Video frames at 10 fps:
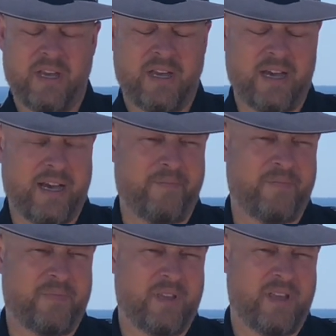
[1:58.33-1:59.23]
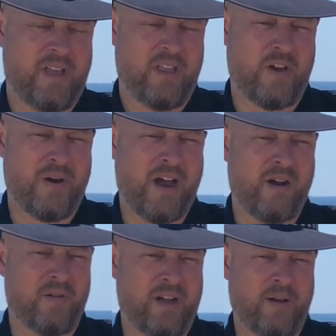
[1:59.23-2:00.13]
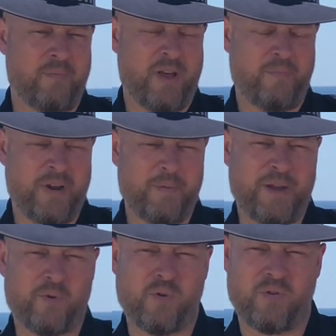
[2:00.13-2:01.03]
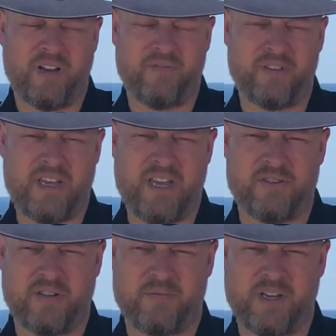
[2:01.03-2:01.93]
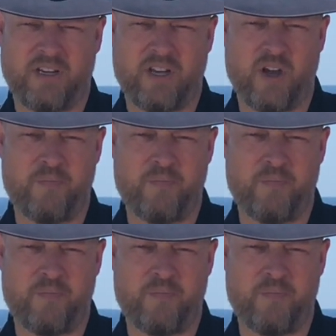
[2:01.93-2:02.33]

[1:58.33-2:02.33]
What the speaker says: There are many people over the years that go